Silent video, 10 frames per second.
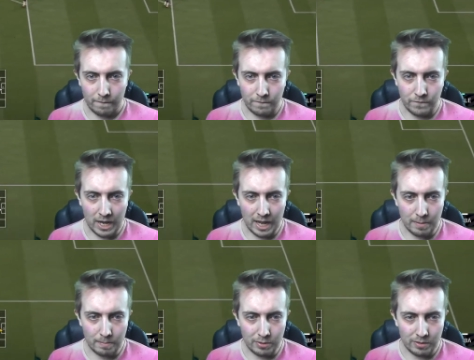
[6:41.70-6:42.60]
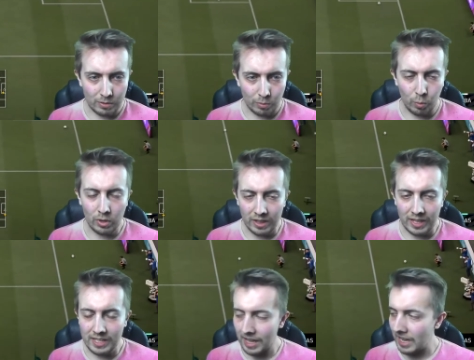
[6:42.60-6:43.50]
Phillips. One of
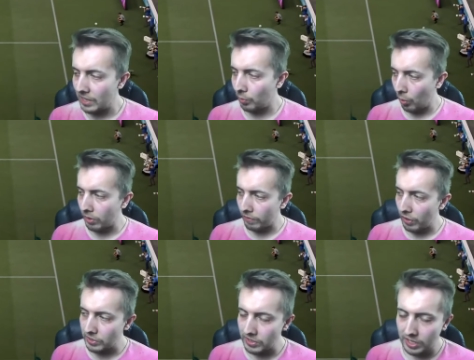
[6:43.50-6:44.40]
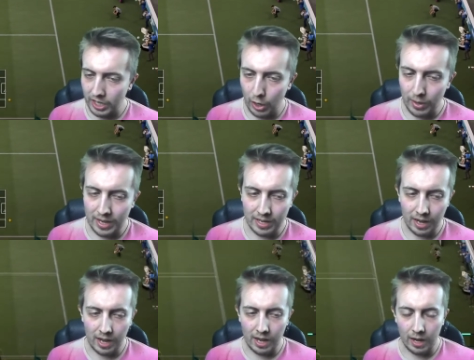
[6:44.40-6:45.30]
these days, one of those is going to go in.
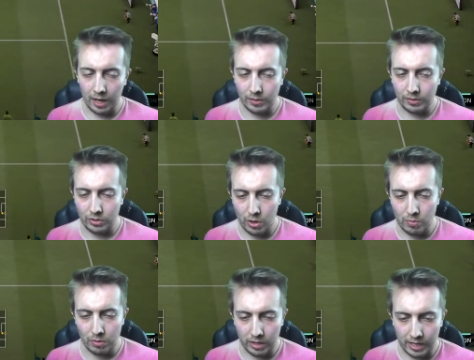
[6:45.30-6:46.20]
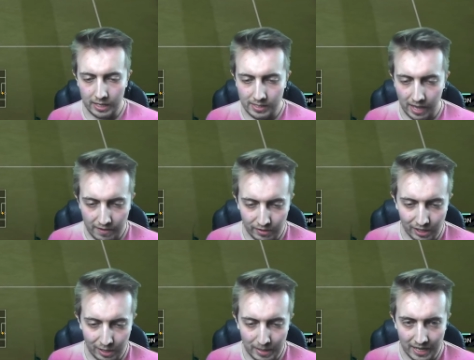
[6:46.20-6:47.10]
I, I don't think it's ever going
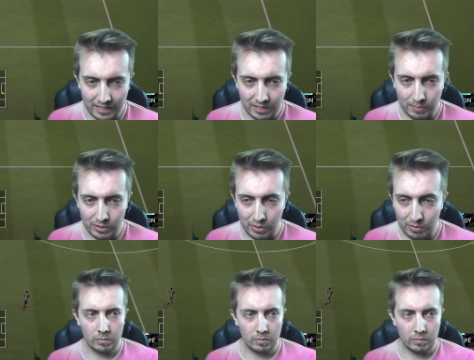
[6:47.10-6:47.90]
to be anytime soon.